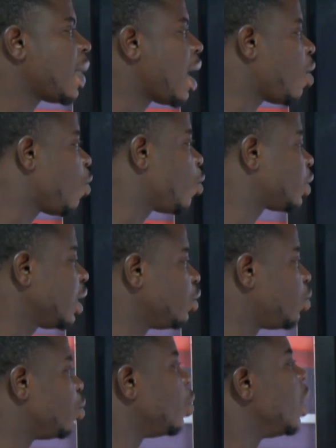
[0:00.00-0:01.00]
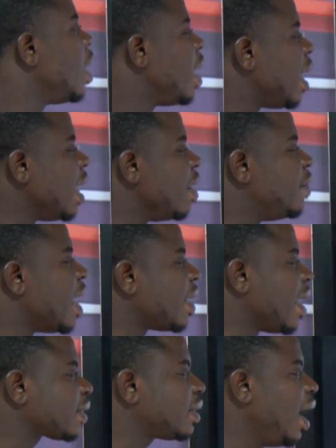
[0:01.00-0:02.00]
or things to do. If the
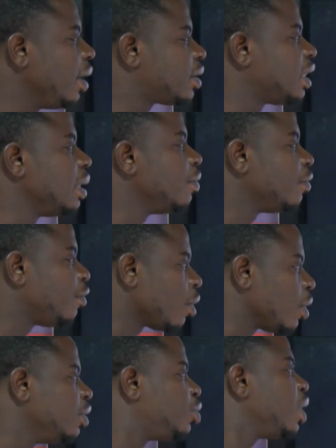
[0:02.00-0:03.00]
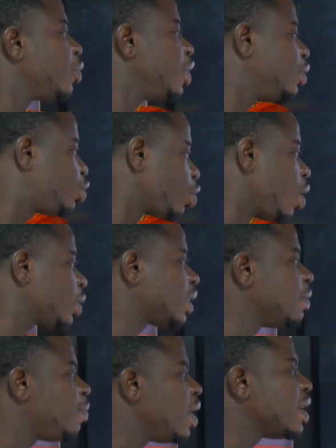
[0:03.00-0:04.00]
national team voluntarily withdraws
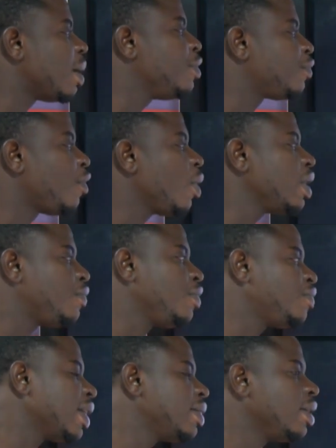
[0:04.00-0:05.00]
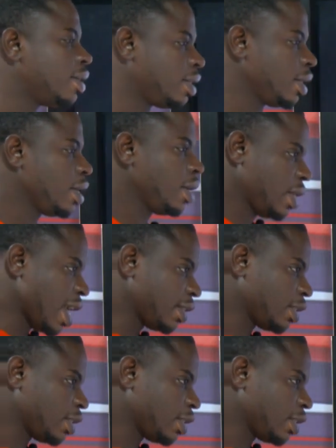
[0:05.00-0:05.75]
the player before the FIFA dates, that's